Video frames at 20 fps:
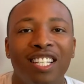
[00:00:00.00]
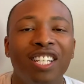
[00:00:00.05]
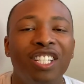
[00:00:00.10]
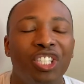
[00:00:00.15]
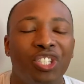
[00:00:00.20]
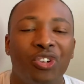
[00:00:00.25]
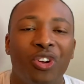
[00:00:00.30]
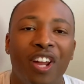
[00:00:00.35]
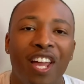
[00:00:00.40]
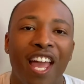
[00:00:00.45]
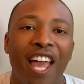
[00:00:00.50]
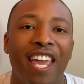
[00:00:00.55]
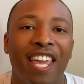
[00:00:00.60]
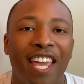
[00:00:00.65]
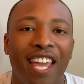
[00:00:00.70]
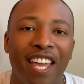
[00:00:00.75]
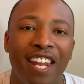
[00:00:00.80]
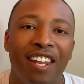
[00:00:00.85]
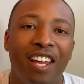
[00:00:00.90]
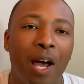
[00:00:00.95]
It's Trey,
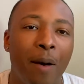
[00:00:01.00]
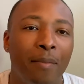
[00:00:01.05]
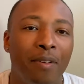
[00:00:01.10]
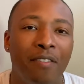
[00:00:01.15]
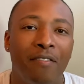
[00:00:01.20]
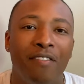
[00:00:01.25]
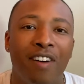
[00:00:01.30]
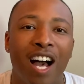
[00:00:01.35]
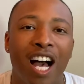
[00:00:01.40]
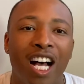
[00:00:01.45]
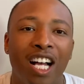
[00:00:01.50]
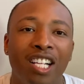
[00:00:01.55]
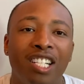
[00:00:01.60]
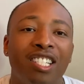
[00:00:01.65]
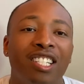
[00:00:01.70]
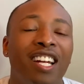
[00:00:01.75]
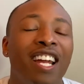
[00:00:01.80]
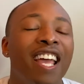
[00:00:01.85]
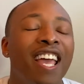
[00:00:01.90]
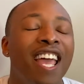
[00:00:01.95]
aka the Coming
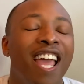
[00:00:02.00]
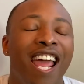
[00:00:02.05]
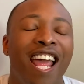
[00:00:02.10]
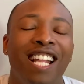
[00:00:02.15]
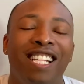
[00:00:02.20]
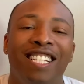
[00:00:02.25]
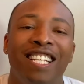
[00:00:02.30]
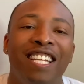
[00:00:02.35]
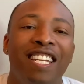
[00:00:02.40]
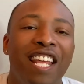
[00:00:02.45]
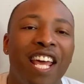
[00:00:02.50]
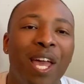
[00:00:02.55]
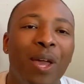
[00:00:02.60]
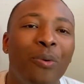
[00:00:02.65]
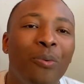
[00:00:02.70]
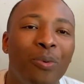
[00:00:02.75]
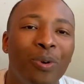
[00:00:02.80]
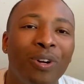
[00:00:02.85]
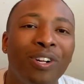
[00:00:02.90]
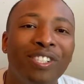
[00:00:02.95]
Advisor, and today
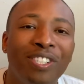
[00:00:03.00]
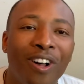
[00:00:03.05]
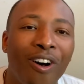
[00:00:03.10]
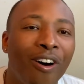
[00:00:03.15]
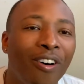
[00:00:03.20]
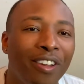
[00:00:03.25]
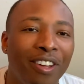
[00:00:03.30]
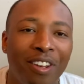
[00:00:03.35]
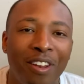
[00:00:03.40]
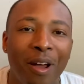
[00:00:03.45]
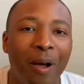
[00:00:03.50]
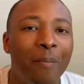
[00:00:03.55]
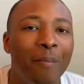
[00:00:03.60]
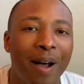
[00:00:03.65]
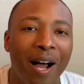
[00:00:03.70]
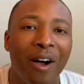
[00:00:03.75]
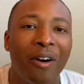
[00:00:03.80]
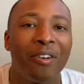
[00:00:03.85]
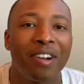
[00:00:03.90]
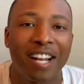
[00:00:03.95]
we're talking
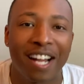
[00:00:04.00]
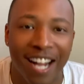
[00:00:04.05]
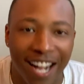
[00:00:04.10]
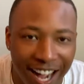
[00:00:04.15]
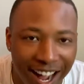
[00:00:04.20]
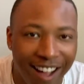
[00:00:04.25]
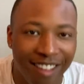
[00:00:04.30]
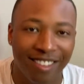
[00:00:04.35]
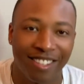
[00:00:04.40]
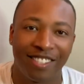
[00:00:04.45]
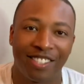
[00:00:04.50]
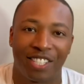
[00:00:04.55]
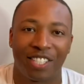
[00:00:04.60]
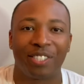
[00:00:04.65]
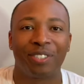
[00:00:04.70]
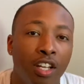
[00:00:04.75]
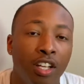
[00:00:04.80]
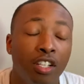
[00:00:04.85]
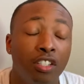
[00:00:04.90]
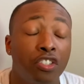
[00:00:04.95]
about college.
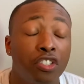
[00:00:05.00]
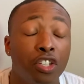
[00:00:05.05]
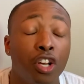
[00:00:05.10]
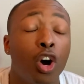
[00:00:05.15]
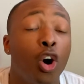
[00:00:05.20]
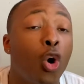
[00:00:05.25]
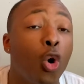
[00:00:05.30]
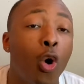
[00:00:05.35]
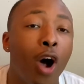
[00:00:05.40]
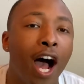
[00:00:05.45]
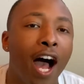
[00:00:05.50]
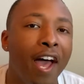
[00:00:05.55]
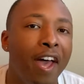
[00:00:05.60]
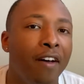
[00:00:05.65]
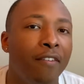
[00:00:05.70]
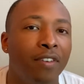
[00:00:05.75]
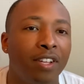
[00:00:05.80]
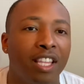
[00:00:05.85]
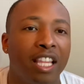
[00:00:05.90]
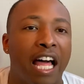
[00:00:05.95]
So I
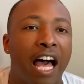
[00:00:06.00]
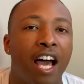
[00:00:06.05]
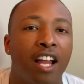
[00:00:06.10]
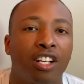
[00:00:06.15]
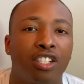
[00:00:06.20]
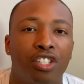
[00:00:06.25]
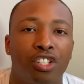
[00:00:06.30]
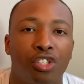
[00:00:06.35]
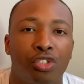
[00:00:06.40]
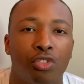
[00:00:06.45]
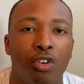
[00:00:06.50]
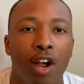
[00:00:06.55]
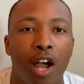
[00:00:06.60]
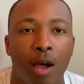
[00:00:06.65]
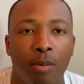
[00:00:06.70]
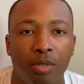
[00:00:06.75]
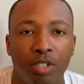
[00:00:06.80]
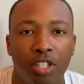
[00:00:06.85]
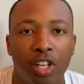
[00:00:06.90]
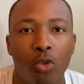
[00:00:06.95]
have a lot of
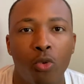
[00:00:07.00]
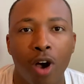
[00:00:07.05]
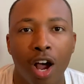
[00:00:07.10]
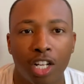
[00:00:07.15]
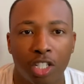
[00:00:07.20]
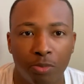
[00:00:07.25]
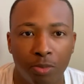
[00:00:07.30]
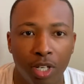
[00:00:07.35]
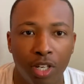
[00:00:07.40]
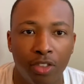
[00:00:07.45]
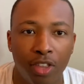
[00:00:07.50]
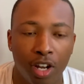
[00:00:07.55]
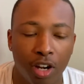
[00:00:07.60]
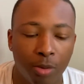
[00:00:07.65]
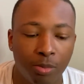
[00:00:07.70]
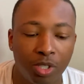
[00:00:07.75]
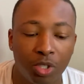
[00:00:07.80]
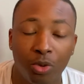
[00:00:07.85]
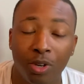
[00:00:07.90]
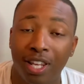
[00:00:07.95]
subscribers that watch me that are
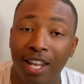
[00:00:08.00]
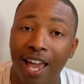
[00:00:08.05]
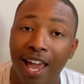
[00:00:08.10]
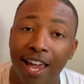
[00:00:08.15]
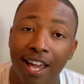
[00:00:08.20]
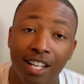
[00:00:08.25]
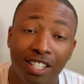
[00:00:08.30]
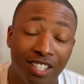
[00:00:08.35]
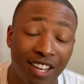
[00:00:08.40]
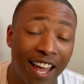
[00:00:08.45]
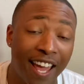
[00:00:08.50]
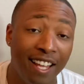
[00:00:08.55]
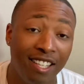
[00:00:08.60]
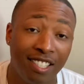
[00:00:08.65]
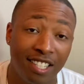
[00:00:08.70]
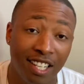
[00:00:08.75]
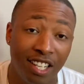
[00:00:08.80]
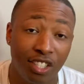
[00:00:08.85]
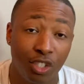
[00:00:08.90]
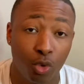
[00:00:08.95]
between the age of
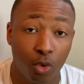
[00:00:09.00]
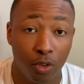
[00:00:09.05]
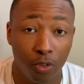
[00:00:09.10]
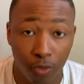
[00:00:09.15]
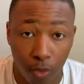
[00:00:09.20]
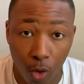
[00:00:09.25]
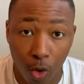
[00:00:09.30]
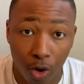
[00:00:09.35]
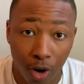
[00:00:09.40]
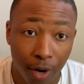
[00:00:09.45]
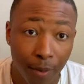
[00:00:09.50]
18 and 24.